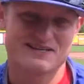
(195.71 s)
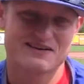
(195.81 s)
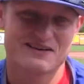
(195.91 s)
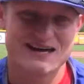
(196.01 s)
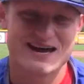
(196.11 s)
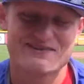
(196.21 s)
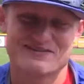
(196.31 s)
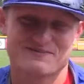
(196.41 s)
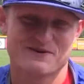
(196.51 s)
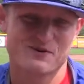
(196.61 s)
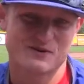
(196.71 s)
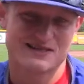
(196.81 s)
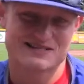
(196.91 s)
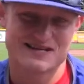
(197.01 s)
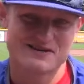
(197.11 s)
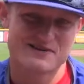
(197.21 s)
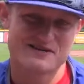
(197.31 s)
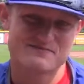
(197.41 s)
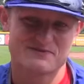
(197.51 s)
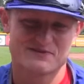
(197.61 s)
You know, I haven't spent a whole lot of time
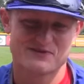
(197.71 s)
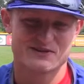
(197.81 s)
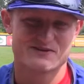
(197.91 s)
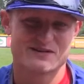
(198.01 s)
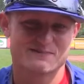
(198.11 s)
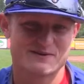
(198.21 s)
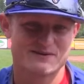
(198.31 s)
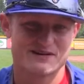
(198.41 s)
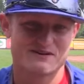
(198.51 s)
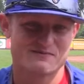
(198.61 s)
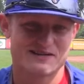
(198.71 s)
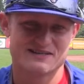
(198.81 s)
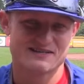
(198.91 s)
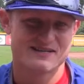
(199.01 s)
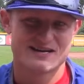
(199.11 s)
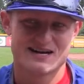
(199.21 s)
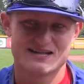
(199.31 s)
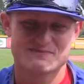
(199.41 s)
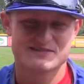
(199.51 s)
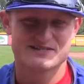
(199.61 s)
here before the USPBL, but I
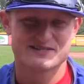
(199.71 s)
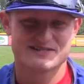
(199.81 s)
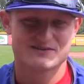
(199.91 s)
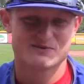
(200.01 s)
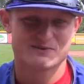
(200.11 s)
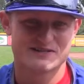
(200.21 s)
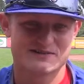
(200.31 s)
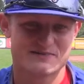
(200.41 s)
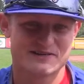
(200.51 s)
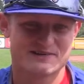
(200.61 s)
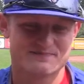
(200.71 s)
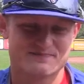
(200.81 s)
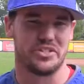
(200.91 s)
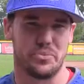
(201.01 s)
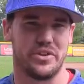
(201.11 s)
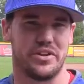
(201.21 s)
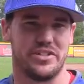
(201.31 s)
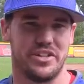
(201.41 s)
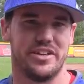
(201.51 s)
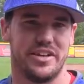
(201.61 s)
like Michigan. It's a cool place to be. It's really
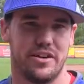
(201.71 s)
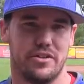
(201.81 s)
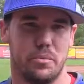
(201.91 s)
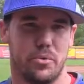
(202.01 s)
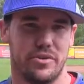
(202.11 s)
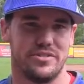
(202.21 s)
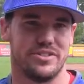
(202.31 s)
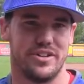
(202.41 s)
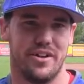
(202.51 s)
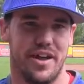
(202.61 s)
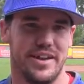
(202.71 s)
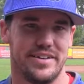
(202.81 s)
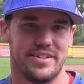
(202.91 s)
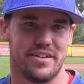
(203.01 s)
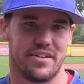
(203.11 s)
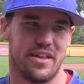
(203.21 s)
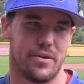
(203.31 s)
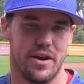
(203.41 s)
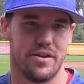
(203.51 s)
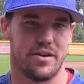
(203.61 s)
chilly here in the mornings, you know, 8 to 10
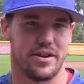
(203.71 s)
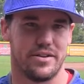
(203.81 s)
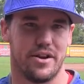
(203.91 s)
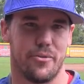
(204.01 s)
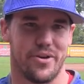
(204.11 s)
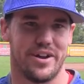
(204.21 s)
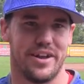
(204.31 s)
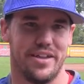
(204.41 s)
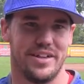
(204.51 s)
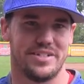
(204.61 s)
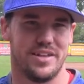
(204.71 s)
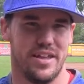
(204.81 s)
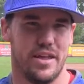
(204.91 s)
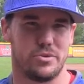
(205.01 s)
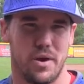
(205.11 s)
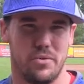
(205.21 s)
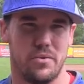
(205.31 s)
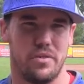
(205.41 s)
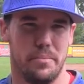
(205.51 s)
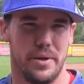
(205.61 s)
o'clock we're out here getting to work in. That was probably
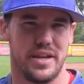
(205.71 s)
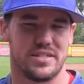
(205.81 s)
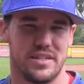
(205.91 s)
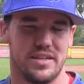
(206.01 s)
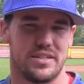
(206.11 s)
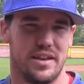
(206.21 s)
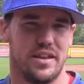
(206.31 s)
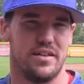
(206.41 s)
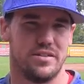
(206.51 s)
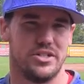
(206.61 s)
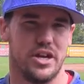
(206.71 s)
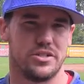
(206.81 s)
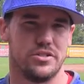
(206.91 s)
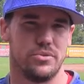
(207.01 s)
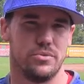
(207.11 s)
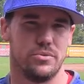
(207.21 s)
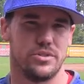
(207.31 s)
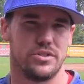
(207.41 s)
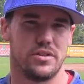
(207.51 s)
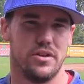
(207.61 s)
one of the biggest things I needed to adjust to
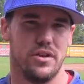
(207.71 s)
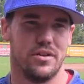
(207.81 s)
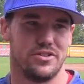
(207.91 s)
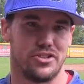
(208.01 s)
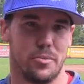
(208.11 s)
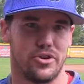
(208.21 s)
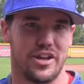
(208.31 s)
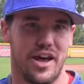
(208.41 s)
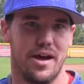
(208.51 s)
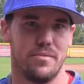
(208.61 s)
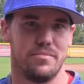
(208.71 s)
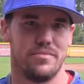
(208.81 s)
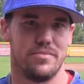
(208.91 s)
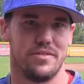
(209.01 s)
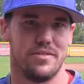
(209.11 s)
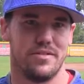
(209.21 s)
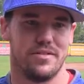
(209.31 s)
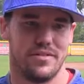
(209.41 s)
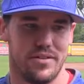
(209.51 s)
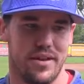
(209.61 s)
was summertime
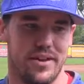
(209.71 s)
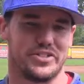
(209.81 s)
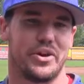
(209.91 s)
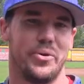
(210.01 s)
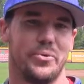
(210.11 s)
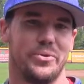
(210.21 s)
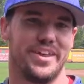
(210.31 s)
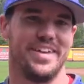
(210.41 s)
and it's cold.